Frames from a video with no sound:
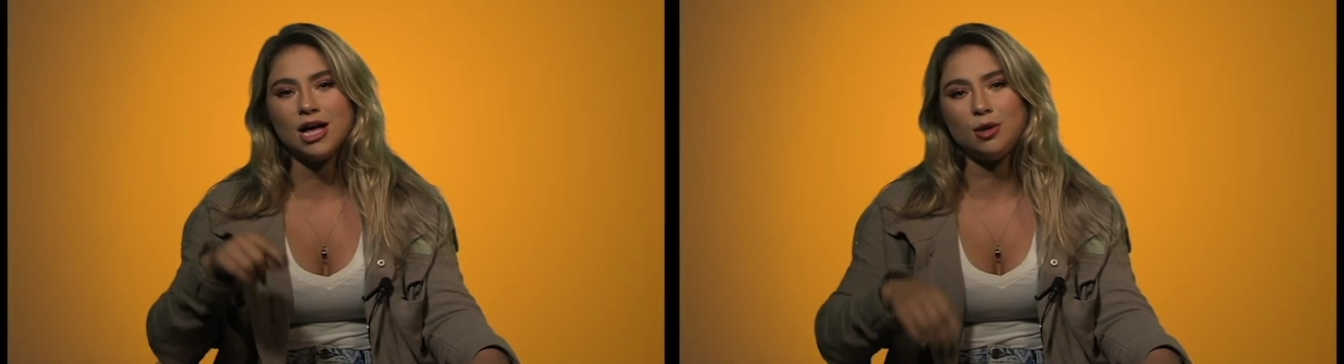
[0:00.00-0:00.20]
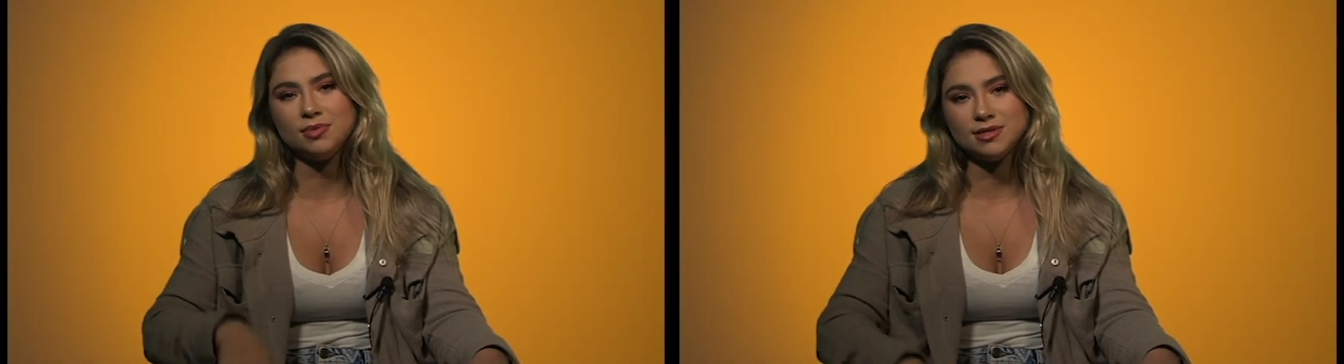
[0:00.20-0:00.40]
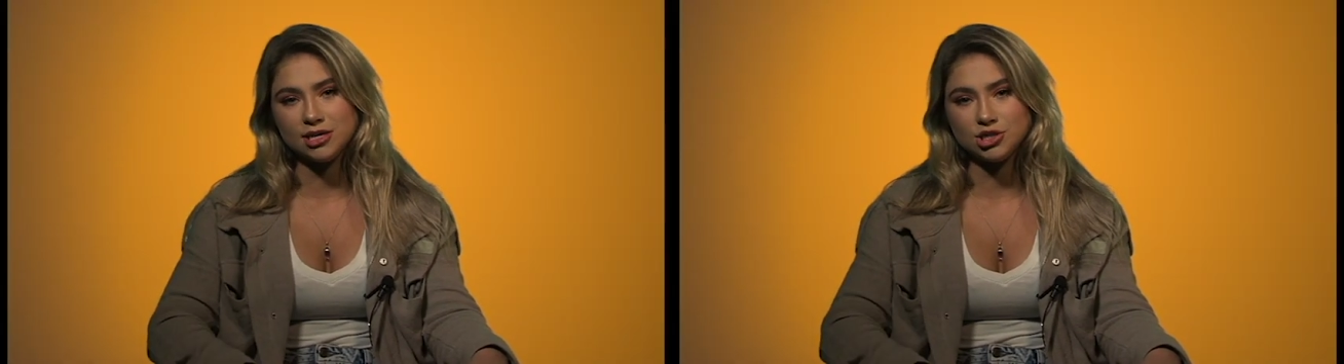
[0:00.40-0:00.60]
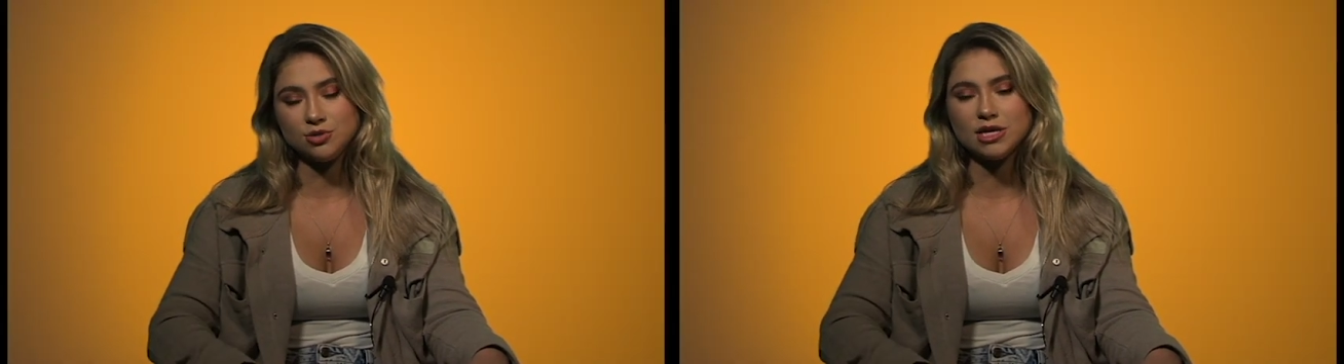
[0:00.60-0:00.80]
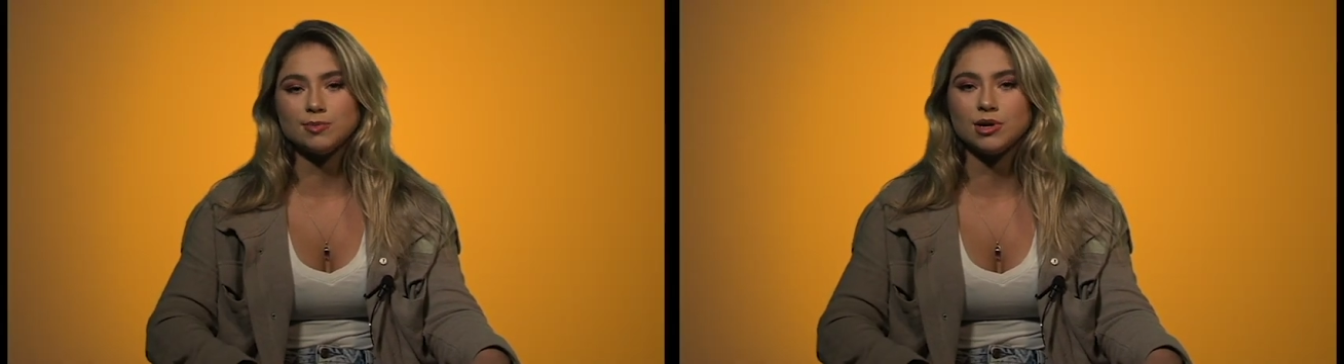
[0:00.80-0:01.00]
help this
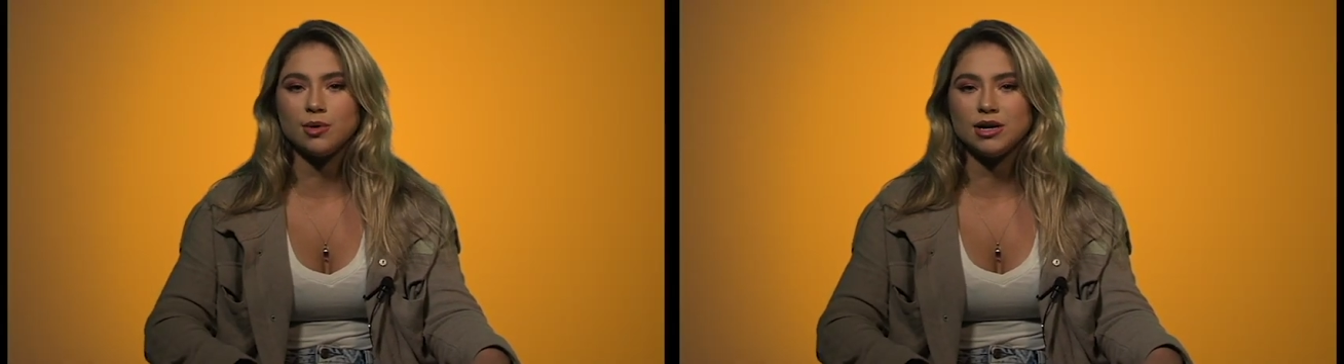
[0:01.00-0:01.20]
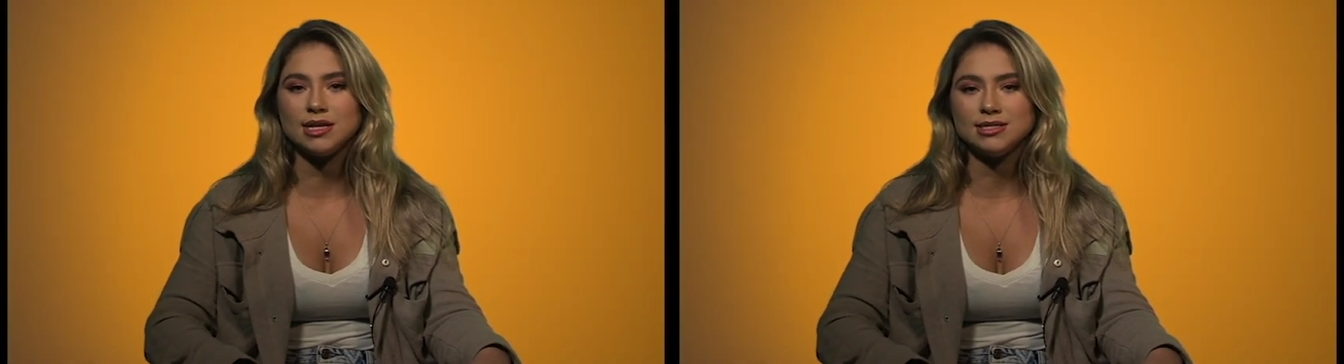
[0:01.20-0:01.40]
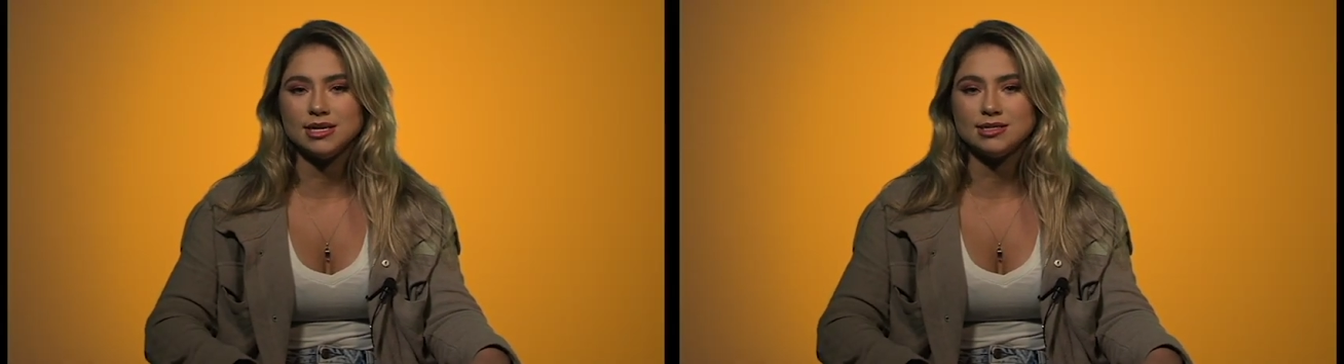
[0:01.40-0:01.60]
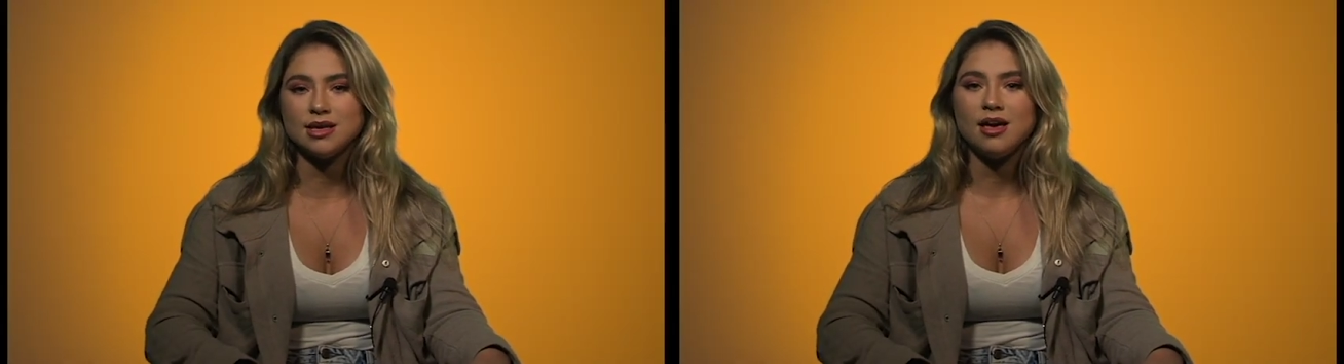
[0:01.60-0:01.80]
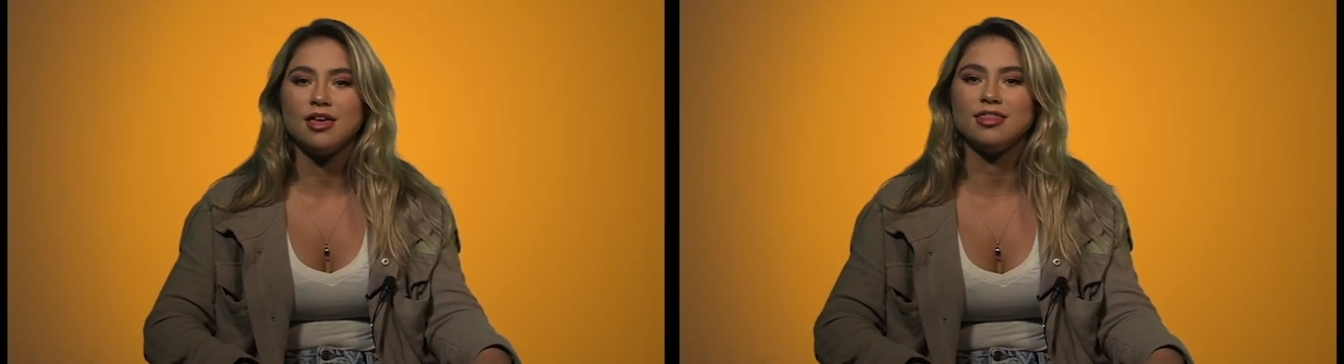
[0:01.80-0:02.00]
issue that's been going on since
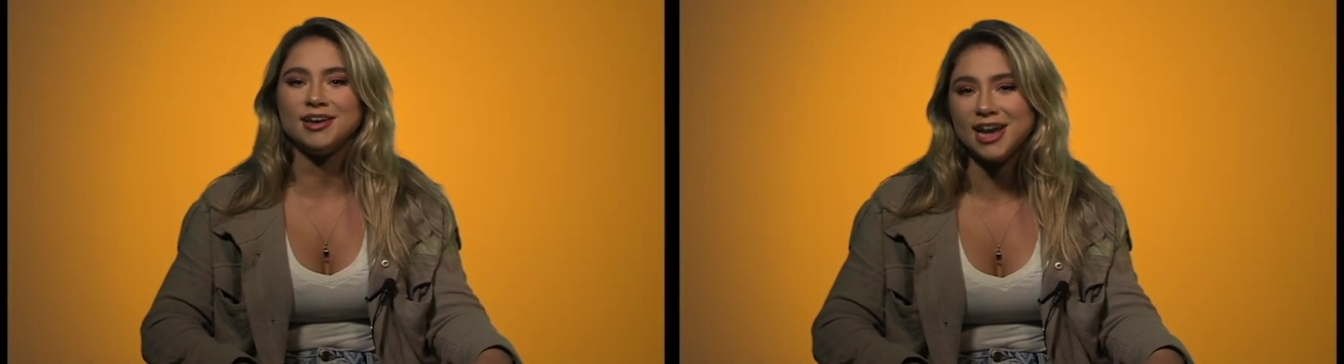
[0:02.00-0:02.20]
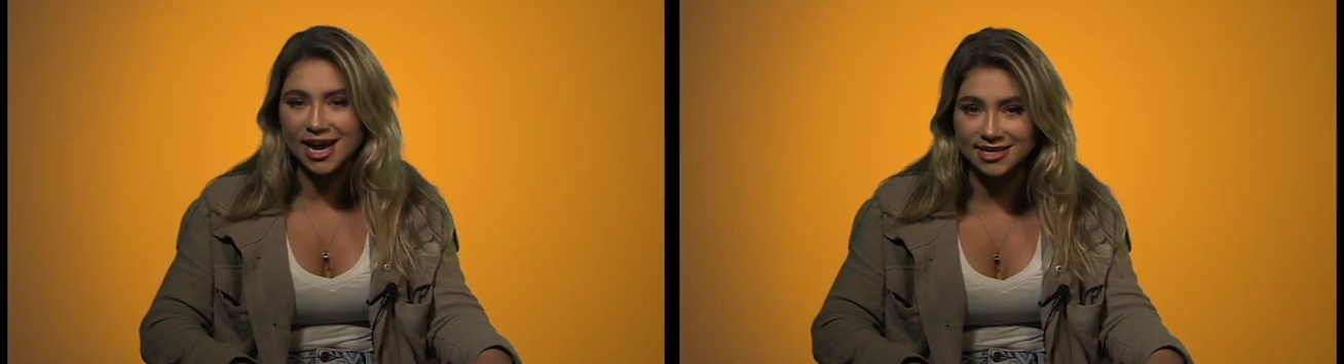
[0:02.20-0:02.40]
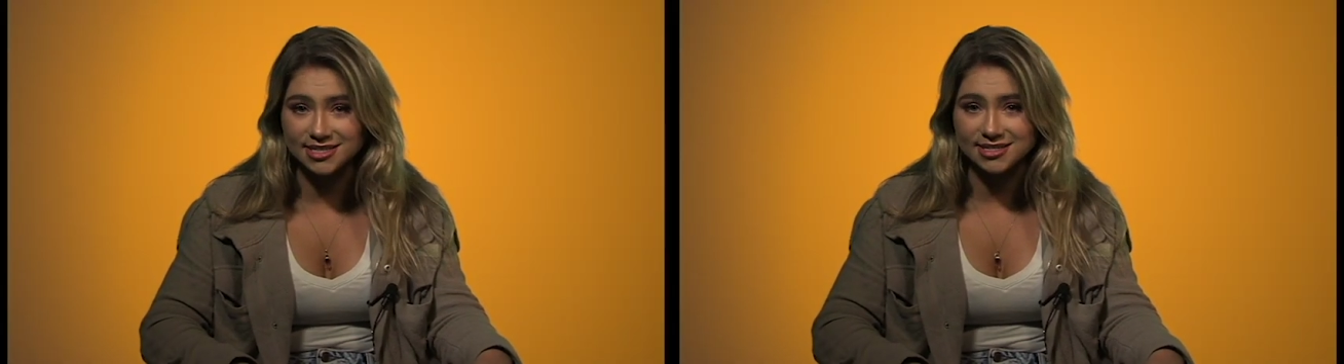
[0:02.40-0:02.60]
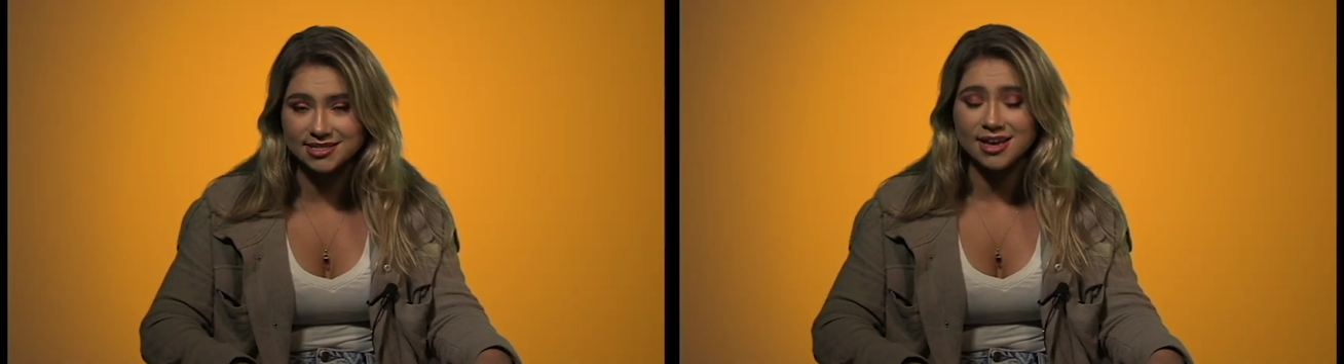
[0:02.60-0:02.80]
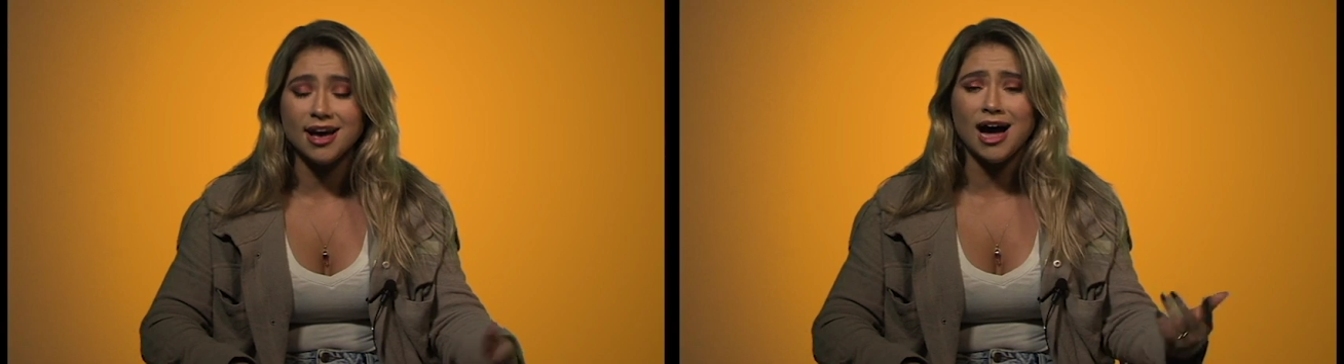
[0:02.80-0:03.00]
the 90s?